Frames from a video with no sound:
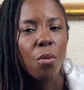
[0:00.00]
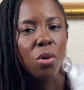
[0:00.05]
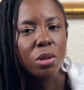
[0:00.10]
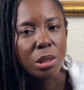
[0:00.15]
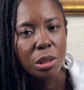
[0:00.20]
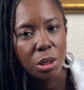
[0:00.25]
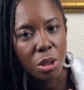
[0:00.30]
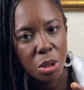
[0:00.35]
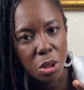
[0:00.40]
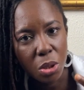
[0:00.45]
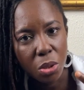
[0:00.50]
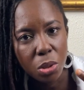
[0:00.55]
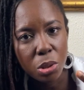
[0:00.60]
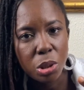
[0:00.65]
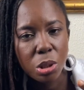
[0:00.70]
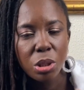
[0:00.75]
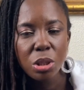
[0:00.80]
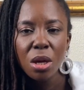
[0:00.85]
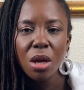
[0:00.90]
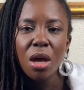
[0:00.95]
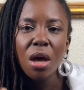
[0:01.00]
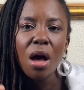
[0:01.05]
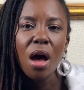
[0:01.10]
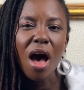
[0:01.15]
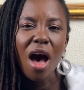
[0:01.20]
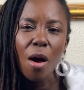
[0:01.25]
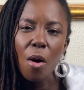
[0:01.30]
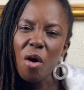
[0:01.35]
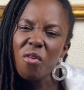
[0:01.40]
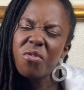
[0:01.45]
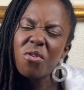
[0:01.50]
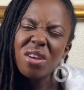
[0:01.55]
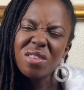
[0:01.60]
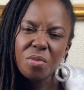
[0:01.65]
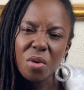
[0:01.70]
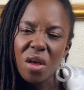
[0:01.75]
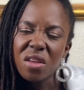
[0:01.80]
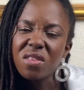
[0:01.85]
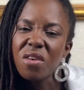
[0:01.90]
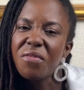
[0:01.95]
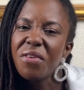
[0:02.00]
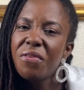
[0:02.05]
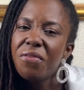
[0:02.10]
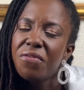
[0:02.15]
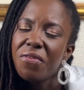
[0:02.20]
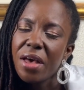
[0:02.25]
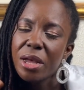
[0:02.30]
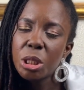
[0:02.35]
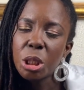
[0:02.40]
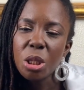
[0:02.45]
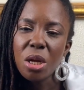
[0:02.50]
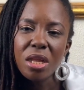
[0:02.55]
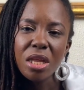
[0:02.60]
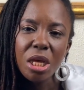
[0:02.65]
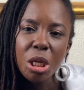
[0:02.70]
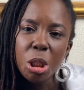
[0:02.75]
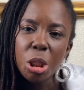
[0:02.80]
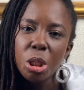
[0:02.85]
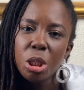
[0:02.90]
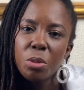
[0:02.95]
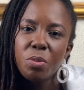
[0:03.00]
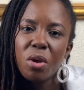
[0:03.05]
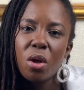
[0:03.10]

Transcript: Once it's used, of course, because of infection issues,